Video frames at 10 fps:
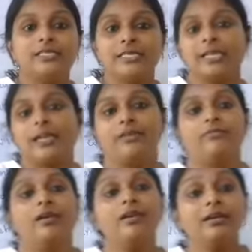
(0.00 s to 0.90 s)

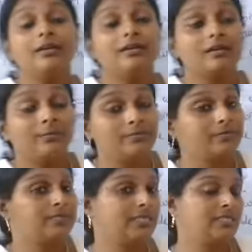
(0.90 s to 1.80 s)
Second
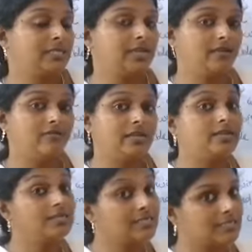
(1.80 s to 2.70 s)
one, seasonal
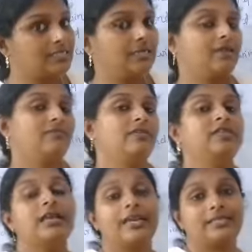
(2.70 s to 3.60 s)
wind. Seasonal
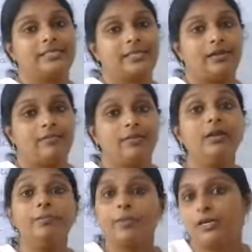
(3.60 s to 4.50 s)
wind
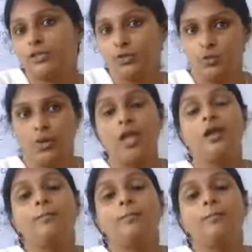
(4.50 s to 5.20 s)
example, monsoon.